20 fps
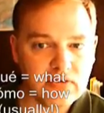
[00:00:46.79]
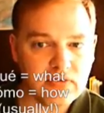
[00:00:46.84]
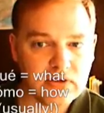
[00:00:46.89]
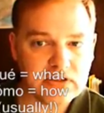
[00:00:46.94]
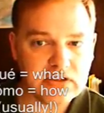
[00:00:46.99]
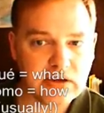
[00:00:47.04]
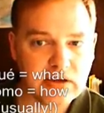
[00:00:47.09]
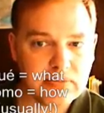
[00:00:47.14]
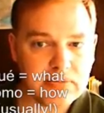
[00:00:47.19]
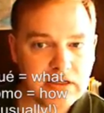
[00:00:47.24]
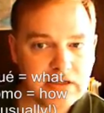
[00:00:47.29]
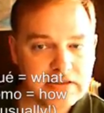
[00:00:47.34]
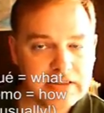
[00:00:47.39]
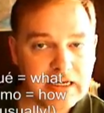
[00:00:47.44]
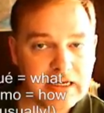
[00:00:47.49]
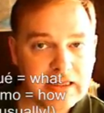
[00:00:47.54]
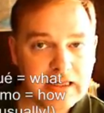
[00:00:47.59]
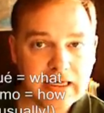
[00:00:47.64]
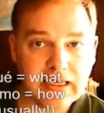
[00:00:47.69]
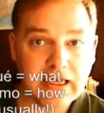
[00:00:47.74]
For example, I'll
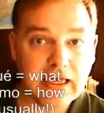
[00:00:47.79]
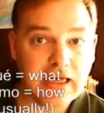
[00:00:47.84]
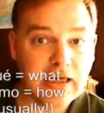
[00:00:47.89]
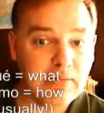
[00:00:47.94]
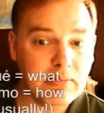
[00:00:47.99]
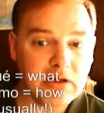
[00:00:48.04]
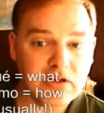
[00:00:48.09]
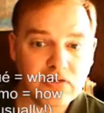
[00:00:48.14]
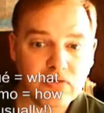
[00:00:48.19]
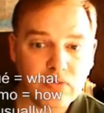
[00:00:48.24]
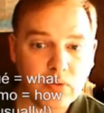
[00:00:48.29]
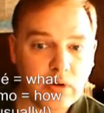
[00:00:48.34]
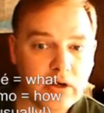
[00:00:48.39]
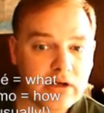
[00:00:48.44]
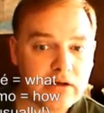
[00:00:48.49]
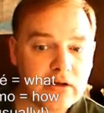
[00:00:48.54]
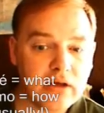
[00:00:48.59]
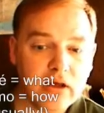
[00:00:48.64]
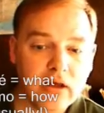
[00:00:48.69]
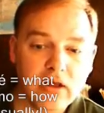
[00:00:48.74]
say that que means
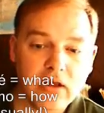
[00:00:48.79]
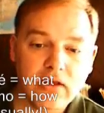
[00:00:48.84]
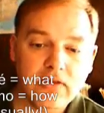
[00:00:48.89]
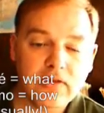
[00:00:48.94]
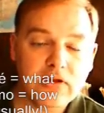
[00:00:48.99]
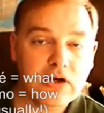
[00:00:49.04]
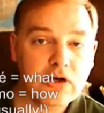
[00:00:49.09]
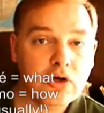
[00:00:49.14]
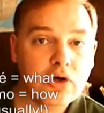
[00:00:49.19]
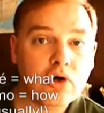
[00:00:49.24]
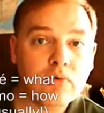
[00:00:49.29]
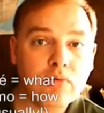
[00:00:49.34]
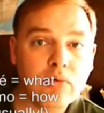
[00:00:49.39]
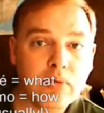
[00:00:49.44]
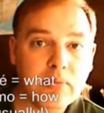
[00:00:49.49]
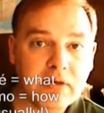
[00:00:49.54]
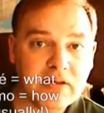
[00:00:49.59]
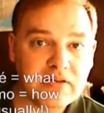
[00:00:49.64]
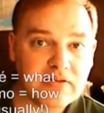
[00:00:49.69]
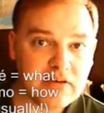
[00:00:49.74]
what, that
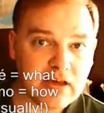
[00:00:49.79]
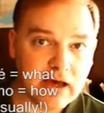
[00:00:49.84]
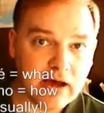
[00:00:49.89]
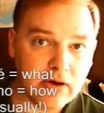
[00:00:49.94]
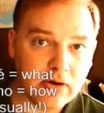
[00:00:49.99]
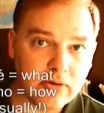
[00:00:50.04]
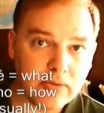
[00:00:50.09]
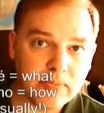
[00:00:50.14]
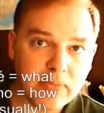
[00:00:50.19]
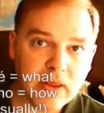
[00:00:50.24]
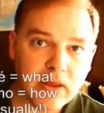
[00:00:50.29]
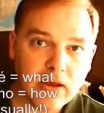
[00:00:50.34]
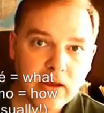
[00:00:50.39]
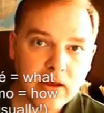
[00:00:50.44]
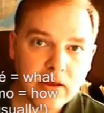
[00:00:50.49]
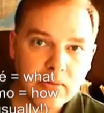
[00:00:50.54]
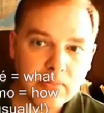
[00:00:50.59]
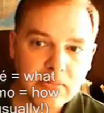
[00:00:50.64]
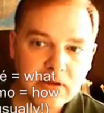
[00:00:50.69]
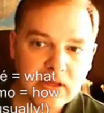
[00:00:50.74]
como means how,
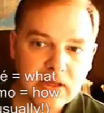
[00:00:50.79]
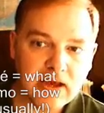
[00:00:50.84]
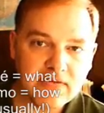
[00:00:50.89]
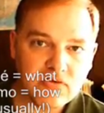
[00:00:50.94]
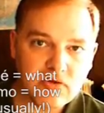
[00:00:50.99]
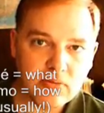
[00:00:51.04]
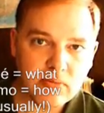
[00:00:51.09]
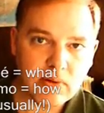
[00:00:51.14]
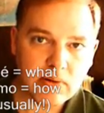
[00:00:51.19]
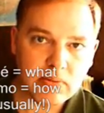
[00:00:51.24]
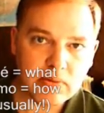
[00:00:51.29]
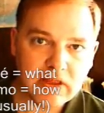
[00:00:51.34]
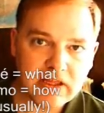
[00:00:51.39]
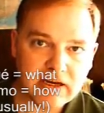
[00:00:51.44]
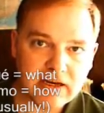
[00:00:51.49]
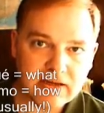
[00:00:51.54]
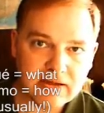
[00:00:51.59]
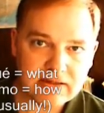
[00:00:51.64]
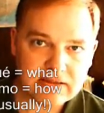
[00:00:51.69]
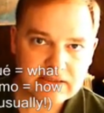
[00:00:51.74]
but you have to remember
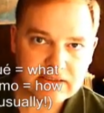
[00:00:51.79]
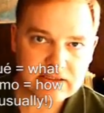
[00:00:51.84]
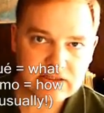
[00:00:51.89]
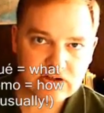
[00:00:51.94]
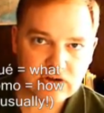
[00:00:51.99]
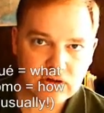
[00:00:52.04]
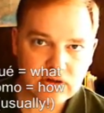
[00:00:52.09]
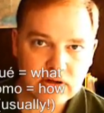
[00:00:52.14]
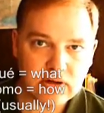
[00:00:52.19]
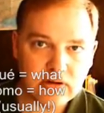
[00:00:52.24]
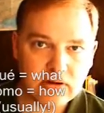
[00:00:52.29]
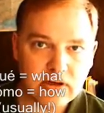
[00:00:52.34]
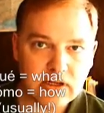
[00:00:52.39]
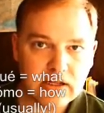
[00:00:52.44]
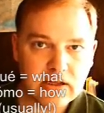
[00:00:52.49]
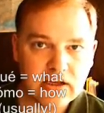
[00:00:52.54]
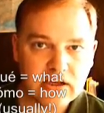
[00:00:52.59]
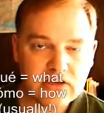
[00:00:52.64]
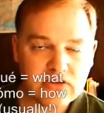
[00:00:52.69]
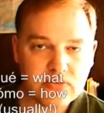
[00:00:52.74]
that in certain
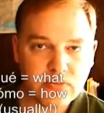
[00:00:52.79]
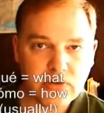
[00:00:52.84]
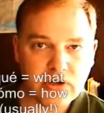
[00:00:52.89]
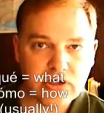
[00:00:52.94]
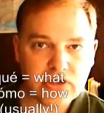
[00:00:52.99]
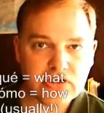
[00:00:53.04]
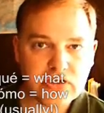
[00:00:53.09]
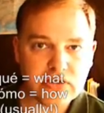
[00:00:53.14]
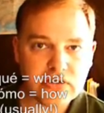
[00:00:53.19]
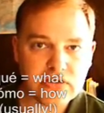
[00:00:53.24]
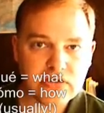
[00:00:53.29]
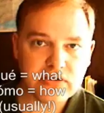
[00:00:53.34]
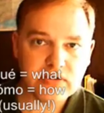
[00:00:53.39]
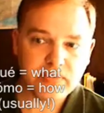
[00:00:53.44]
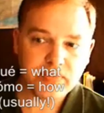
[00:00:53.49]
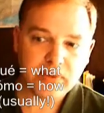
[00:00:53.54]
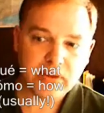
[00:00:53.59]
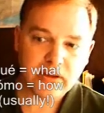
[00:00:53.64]
expressions,